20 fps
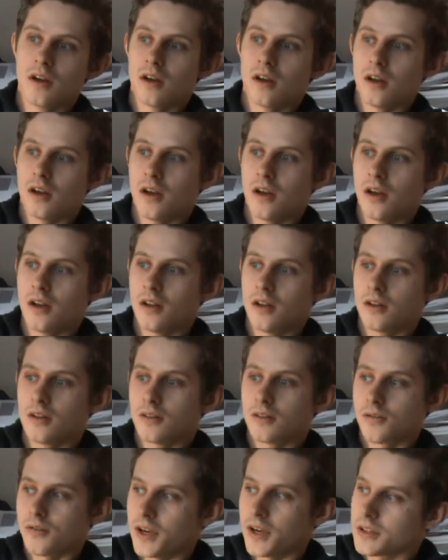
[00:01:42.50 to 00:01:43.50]
And
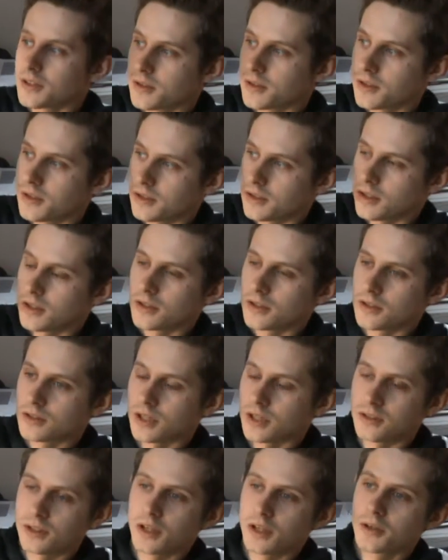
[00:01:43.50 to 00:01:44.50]
phase array antennas
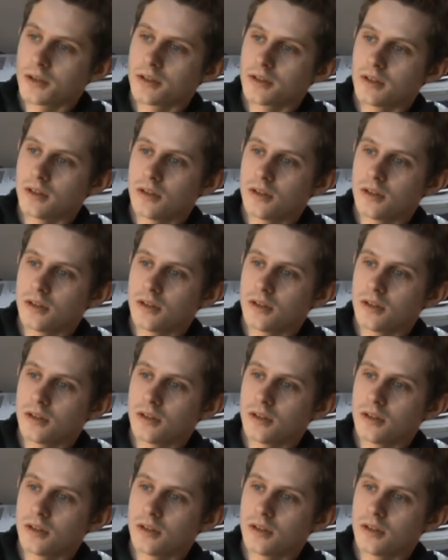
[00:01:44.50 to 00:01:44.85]
are directly